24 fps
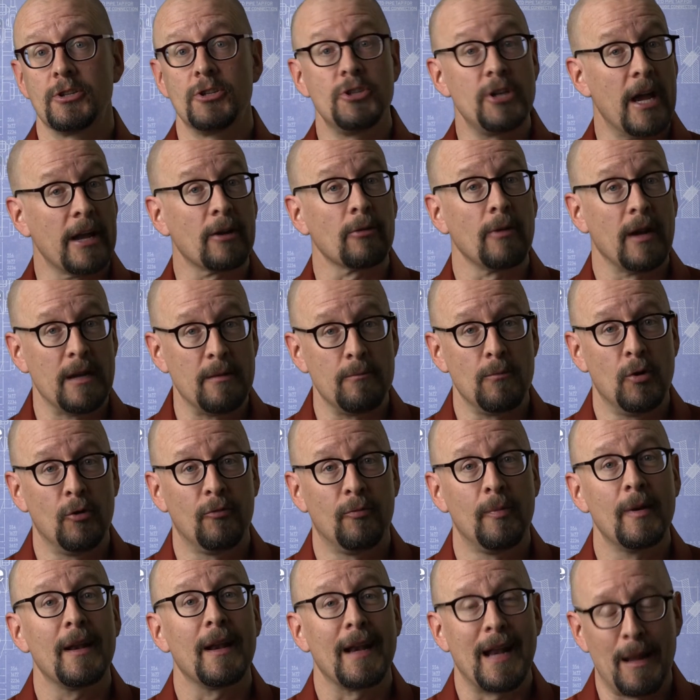to generate
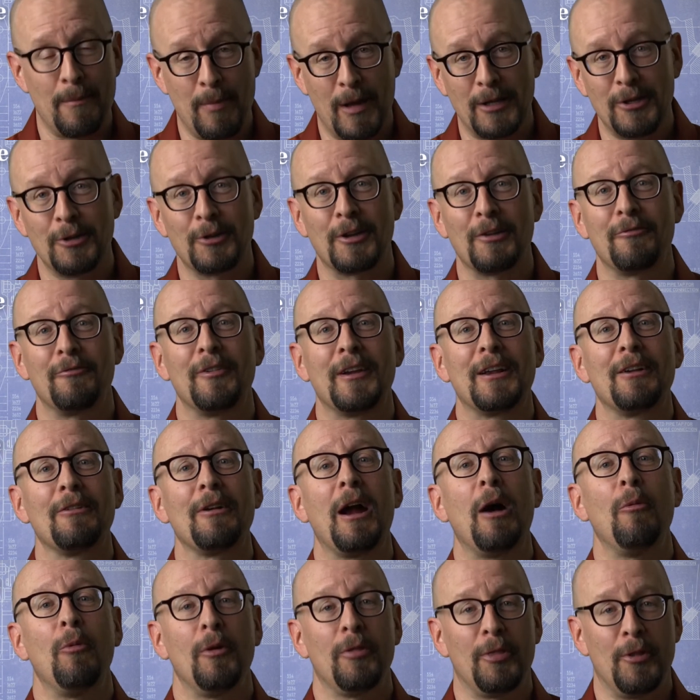movement, and I bet you can figure
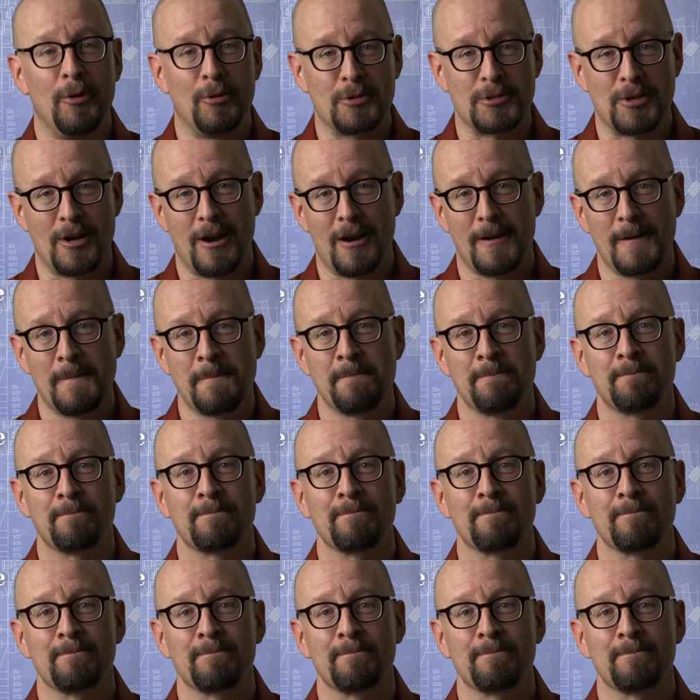out what those are.